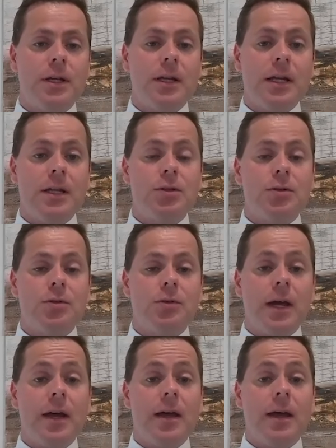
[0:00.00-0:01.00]
into
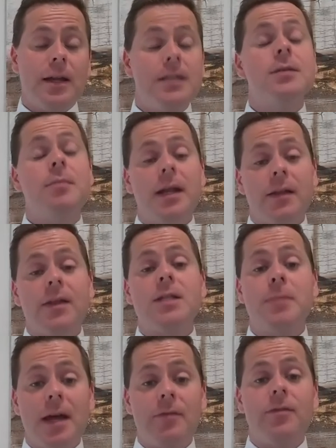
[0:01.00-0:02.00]
an intermediate that's
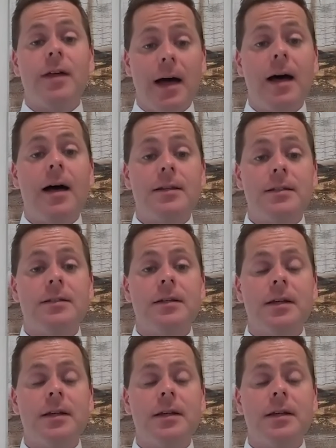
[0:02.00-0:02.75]
bad for the heart.